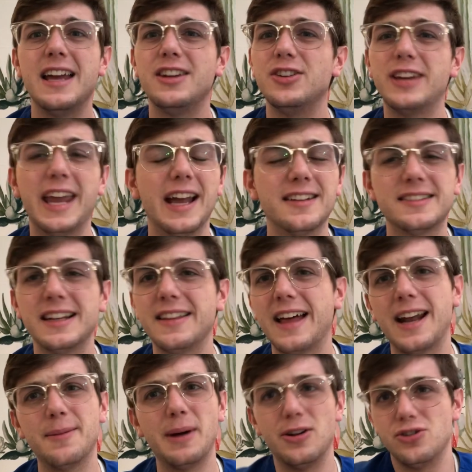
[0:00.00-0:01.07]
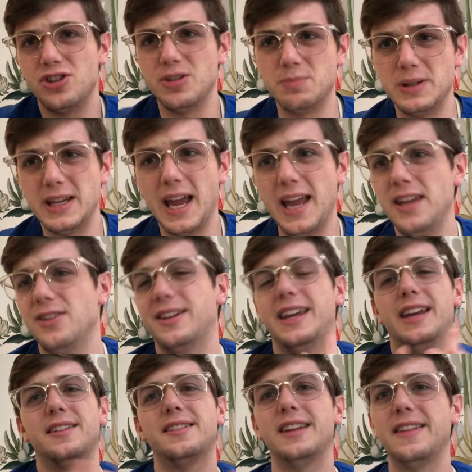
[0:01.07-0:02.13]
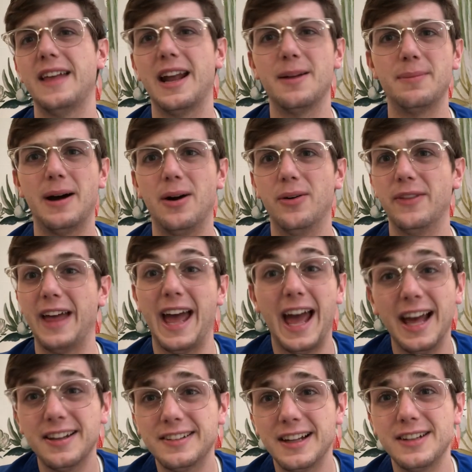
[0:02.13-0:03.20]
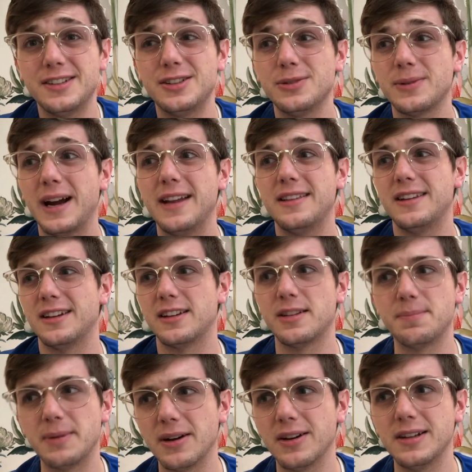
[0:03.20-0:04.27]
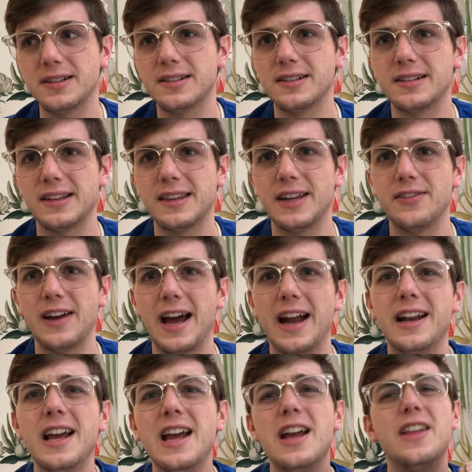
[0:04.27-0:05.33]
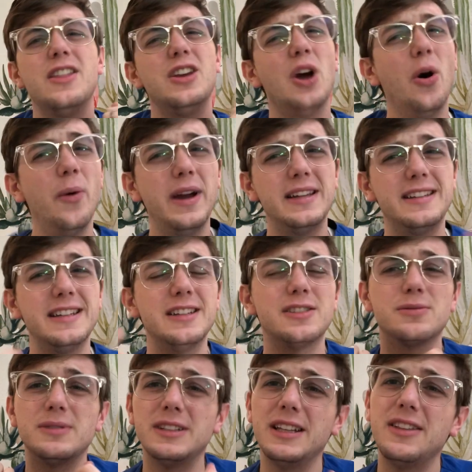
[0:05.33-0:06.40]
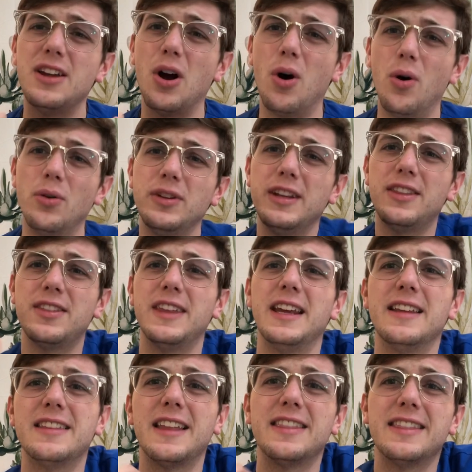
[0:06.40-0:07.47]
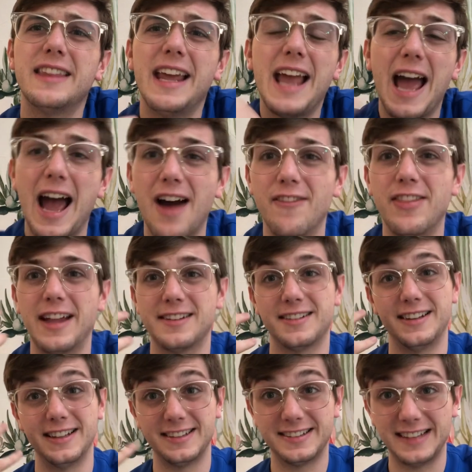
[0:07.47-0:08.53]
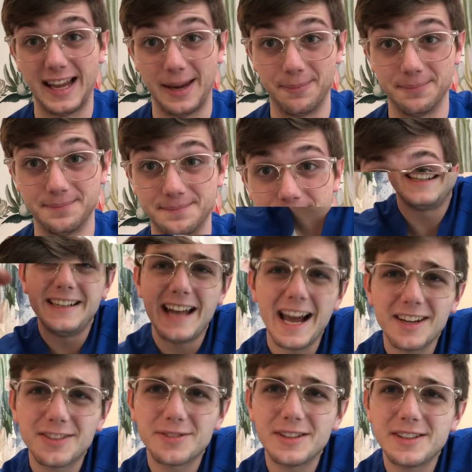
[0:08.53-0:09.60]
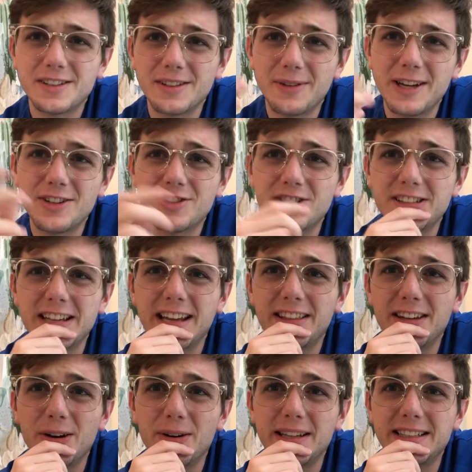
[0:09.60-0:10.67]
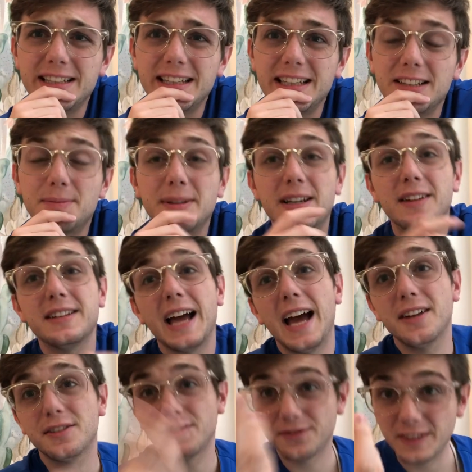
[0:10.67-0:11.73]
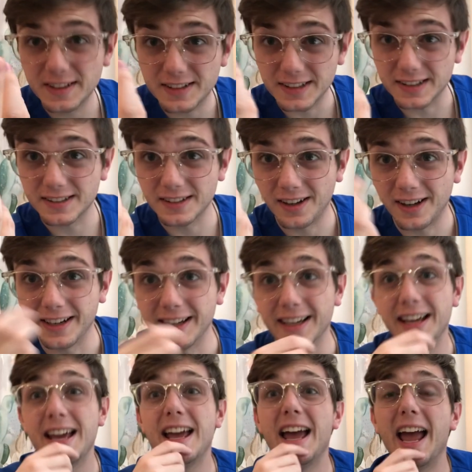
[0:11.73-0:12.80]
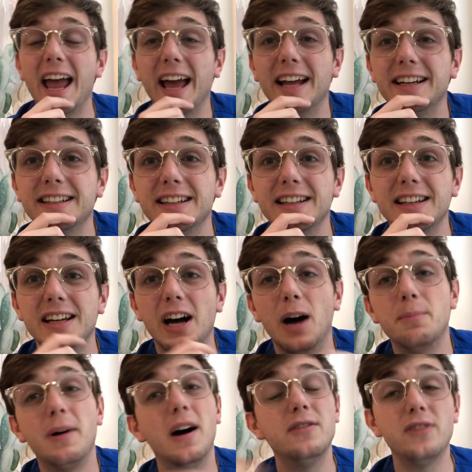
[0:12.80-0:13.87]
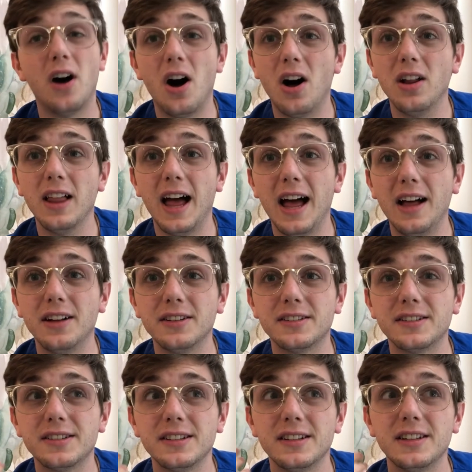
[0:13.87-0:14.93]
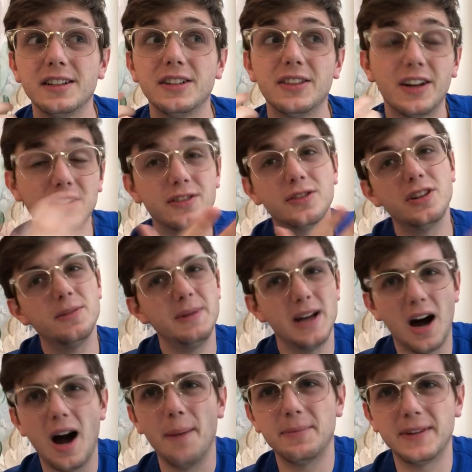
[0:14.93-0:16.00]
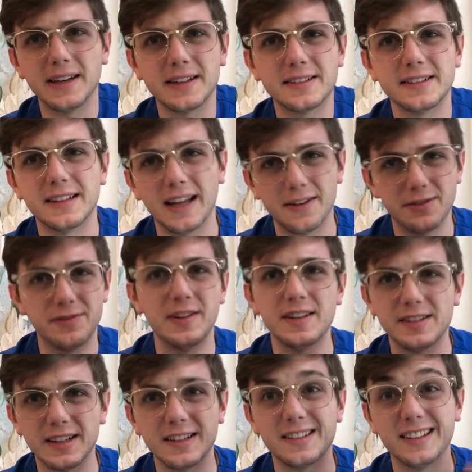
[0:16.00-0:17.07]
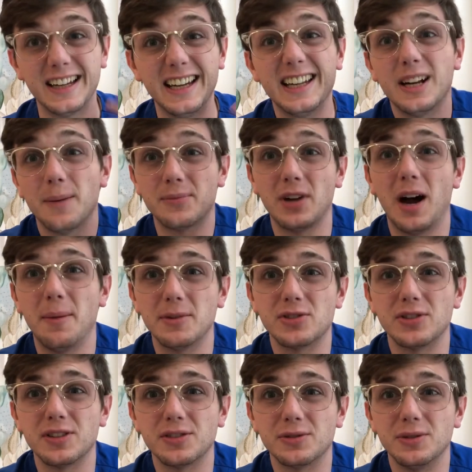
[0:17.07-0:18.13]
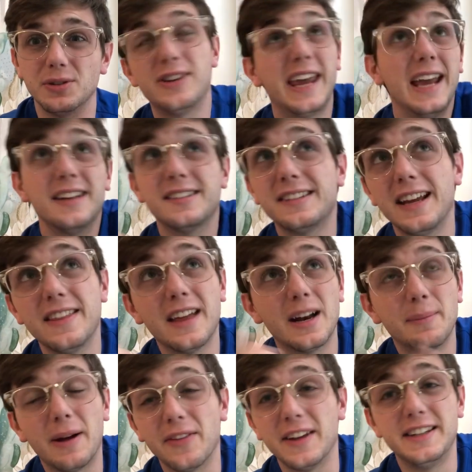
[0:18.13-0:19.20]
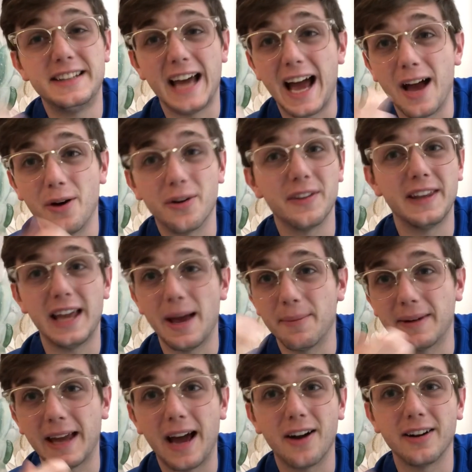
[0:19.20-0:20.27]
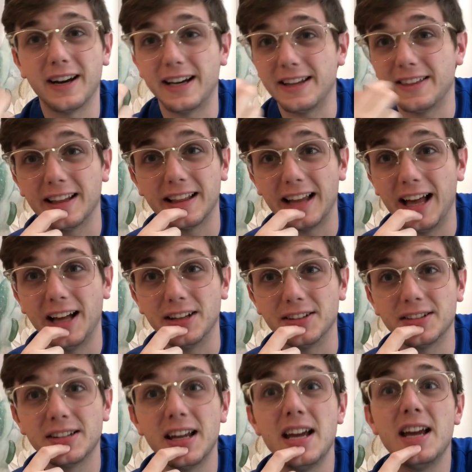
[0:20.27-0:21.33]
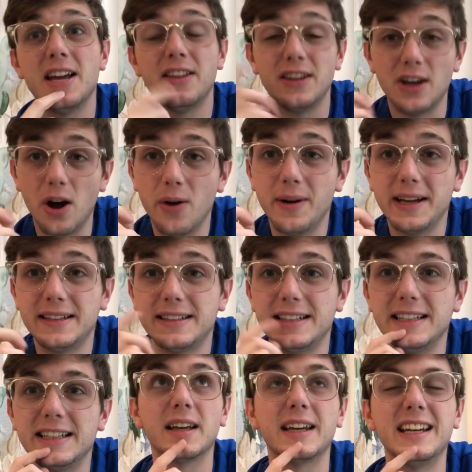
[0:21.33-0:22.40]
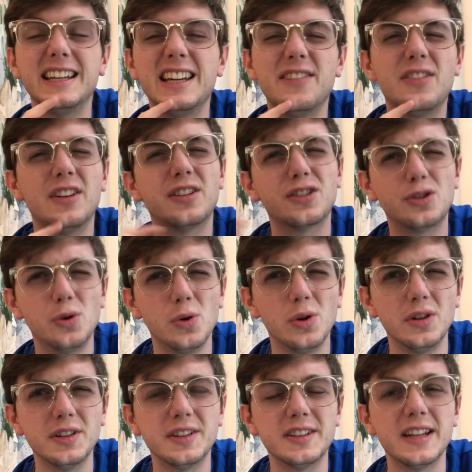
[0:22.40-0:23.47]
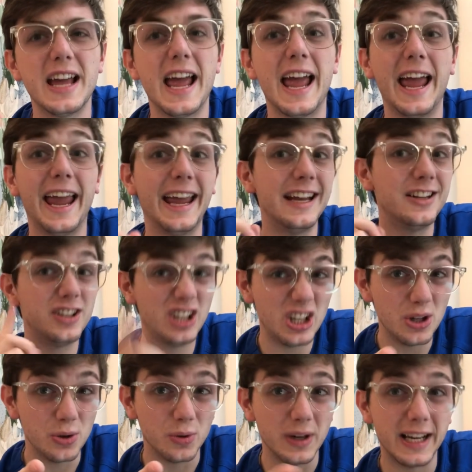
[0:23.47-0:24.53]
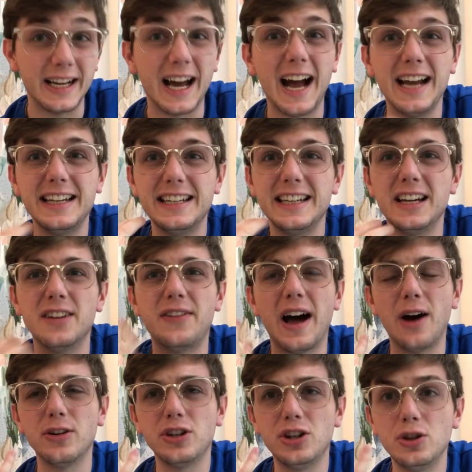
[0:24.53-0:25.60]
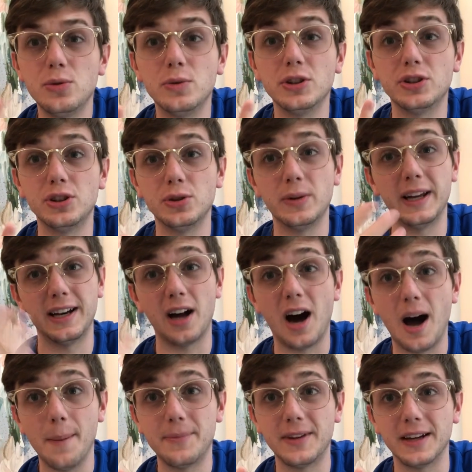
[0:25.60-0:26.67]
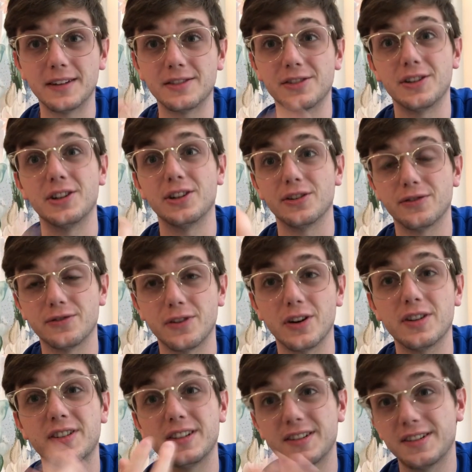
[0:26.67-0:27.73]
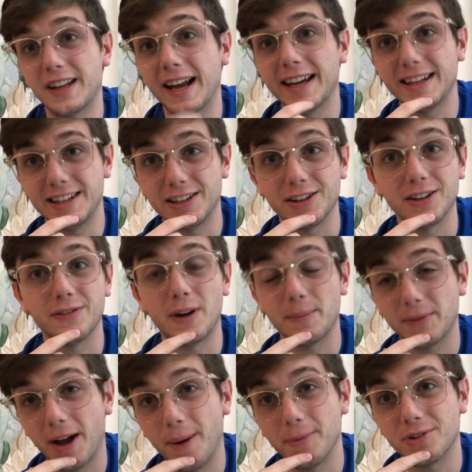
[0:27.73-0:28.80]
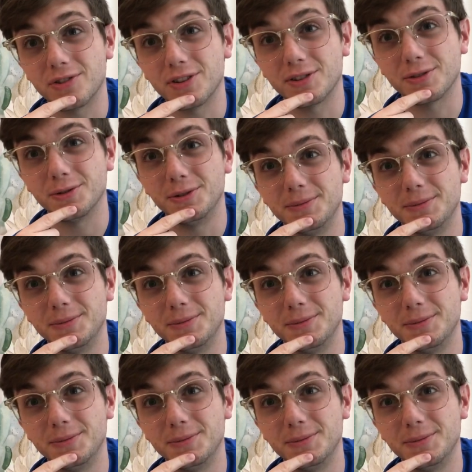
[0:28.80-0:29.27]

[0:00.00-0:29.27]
You can't say that about GPA, you can't say that about the essays you write, the experiences that they've had. The OAT is really the only thing that they have that's the same. The next reason why you should take the OAT is because it has physics on it. And above all else, there's going to be optics and physics in optometry school. You can't say that about the DAT or the MCAT or anything else. The OAT can give the schools and you an idea of how you will do in optics during your first and second year of optometry school.